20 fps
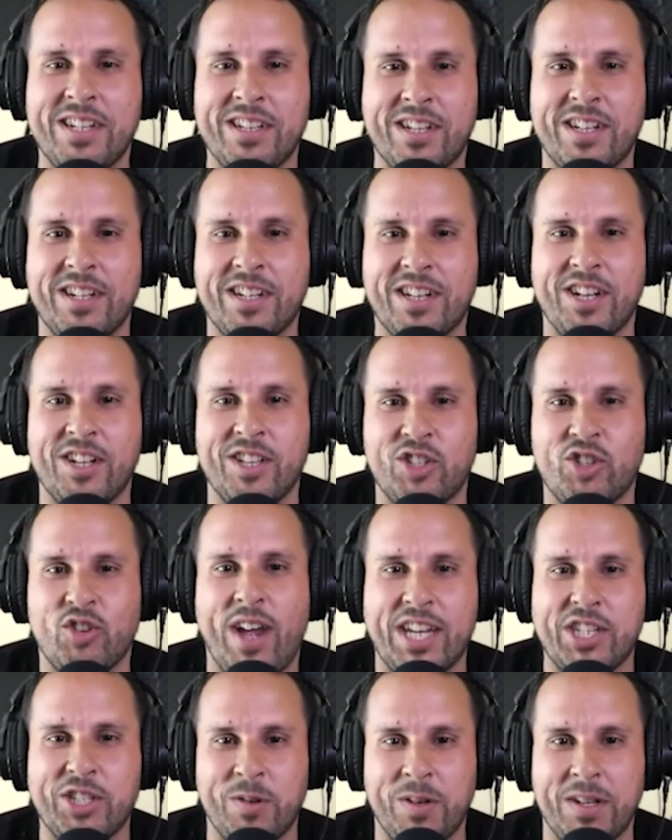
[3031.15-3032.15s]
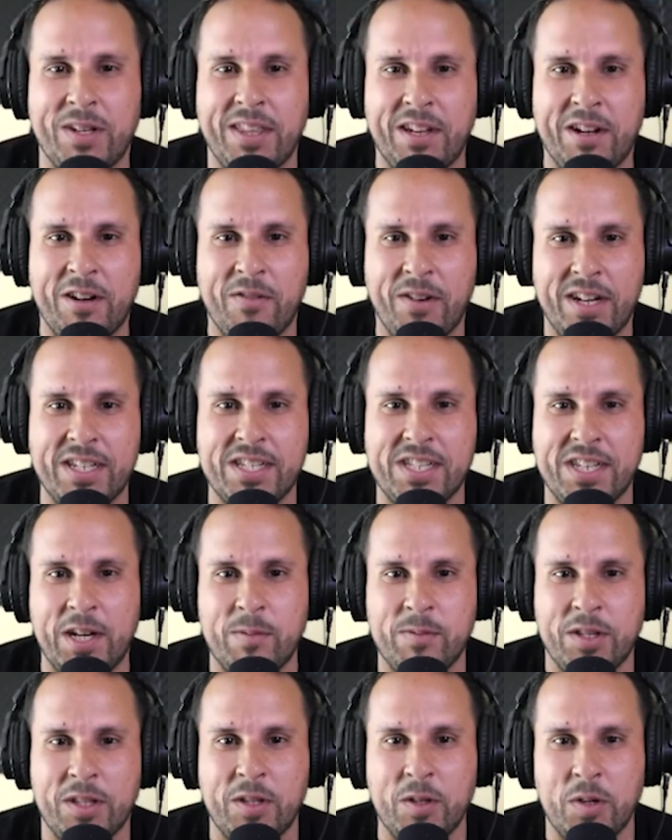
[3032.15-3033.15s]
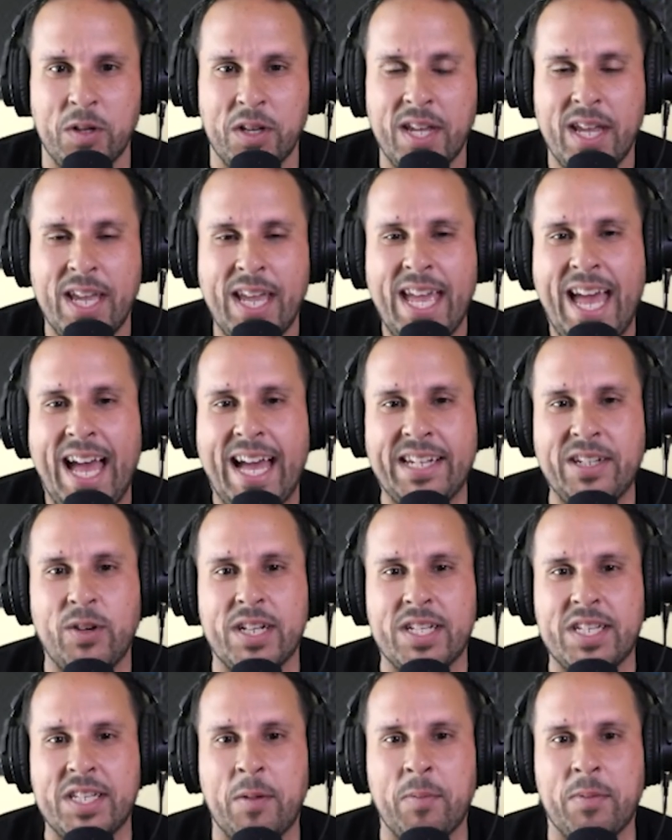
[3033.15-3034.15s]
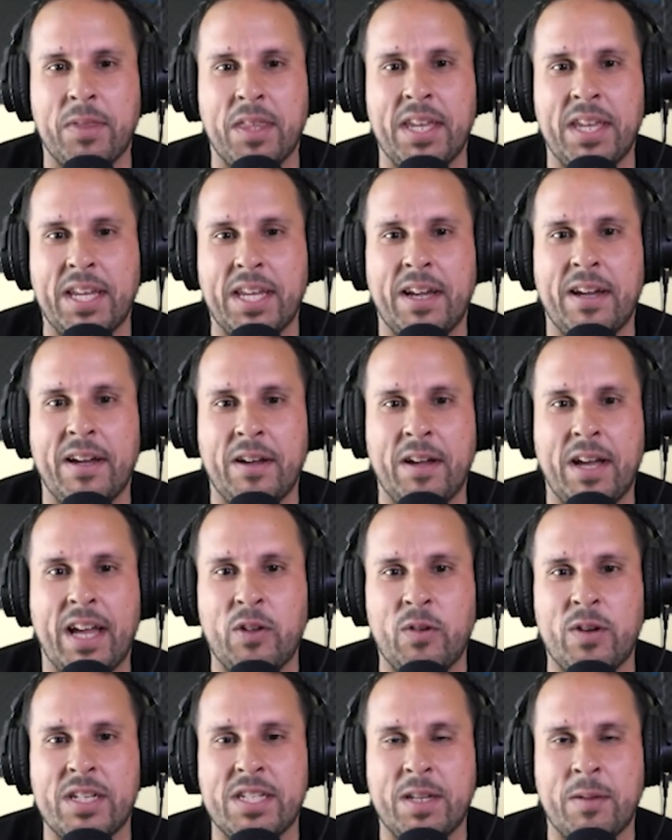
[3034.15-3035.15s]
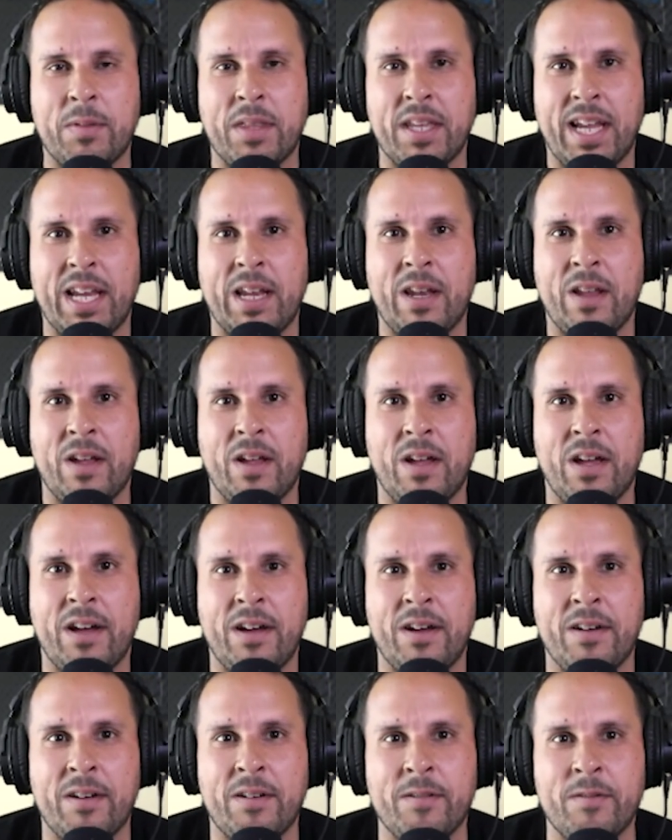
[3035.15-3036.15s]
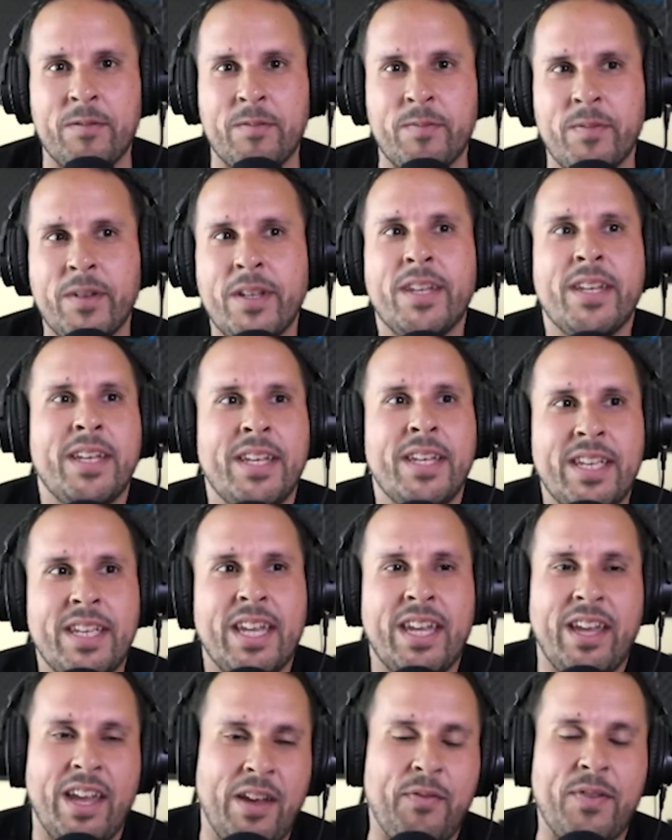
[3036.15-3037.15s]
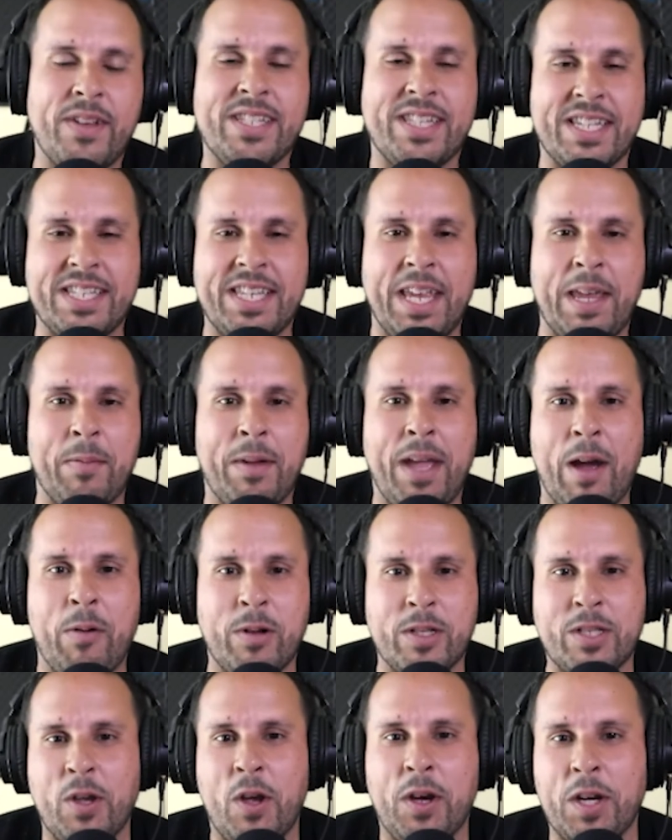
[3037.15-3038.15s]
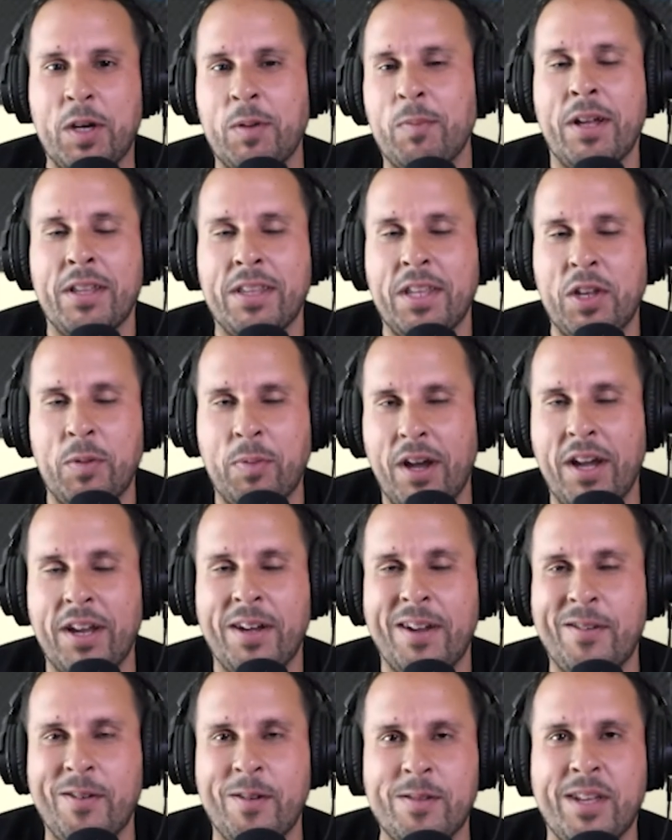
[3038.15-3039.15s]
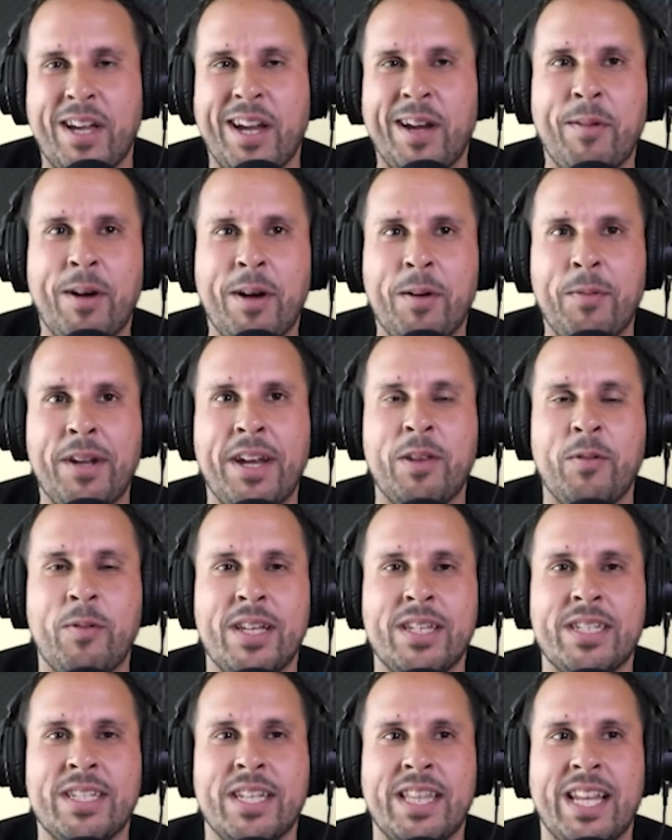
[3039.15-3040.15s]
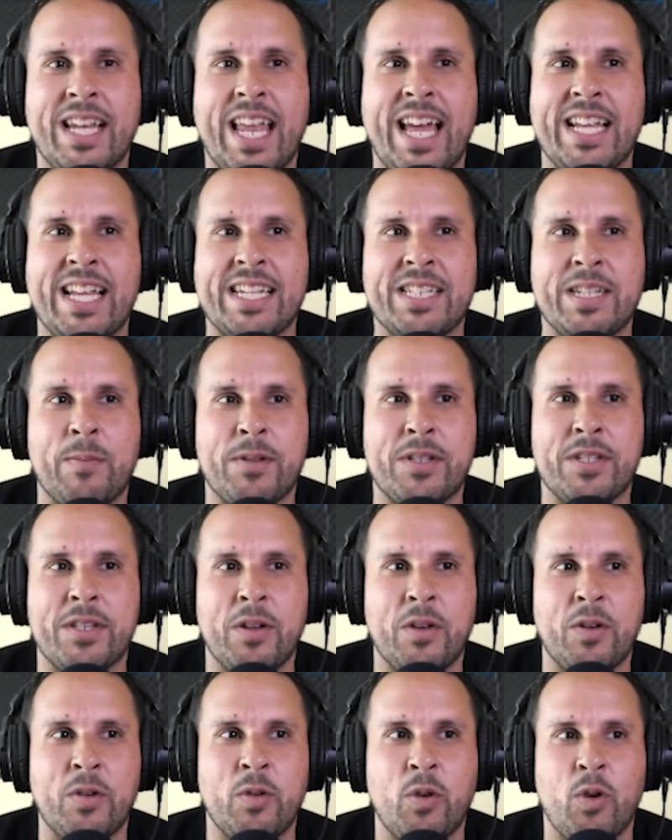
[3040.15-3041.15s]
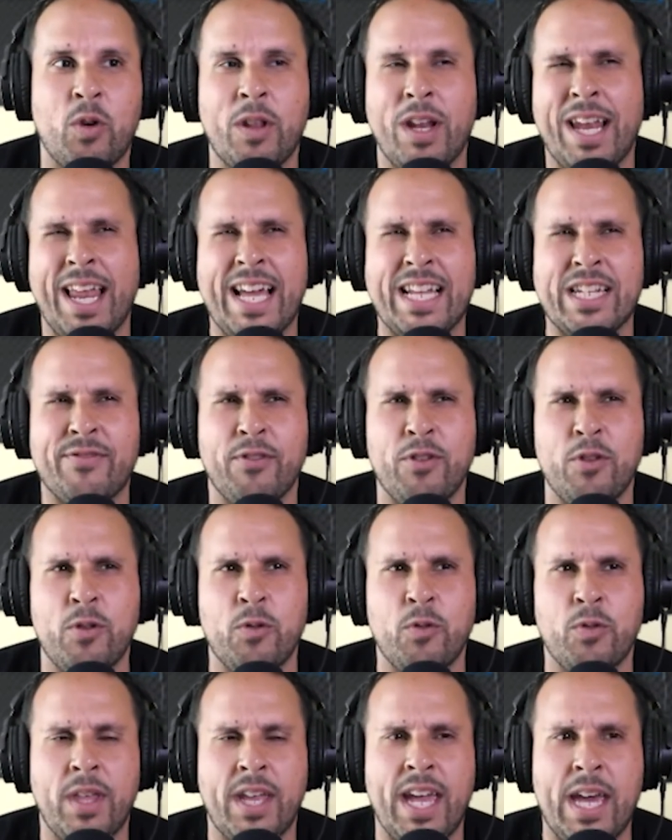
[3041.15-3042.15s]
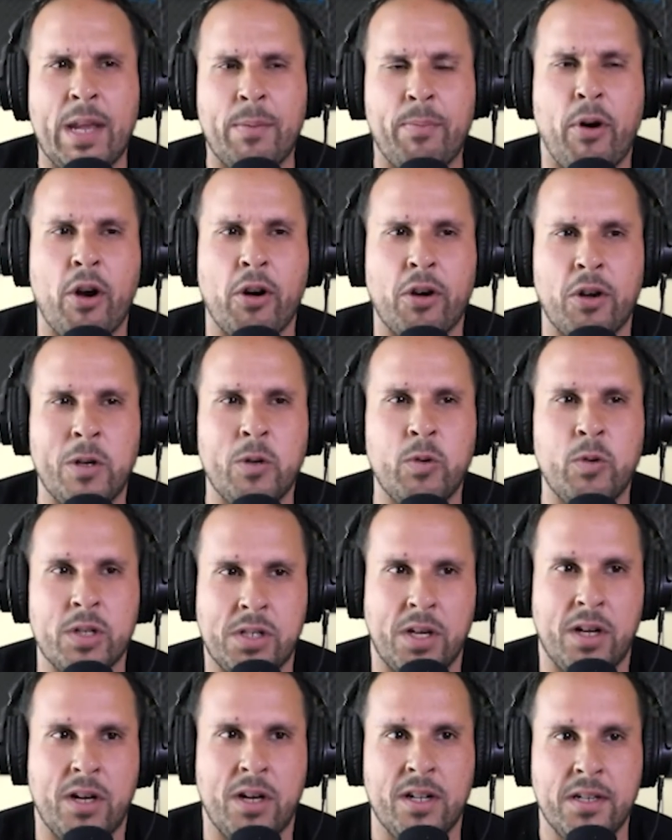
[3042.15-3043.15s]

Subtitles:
Contractually, they're already set up to do it. I noticed something. I love. If it's the same guy we're talking about, then you probably know who I'm talking about. But anyways, in the last episode or the last few, they had Parker Lewis on.